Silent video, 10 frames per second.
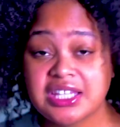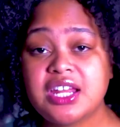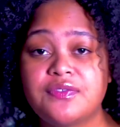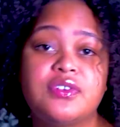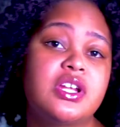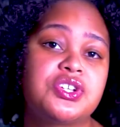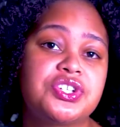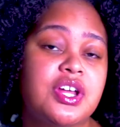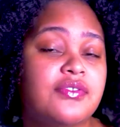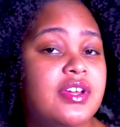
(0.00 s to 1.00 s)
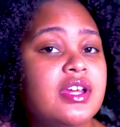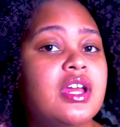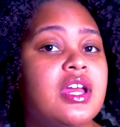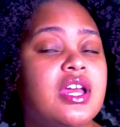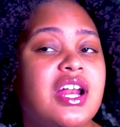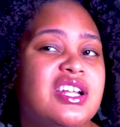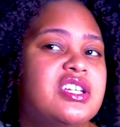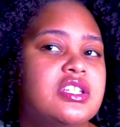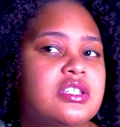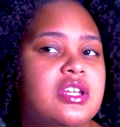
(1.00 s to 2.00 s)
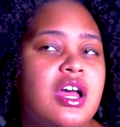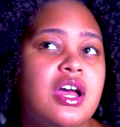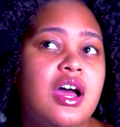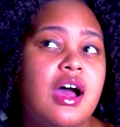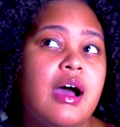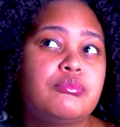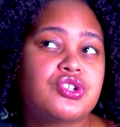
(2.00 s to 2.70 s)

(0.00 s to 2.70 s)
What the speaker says: the definition of it. I'm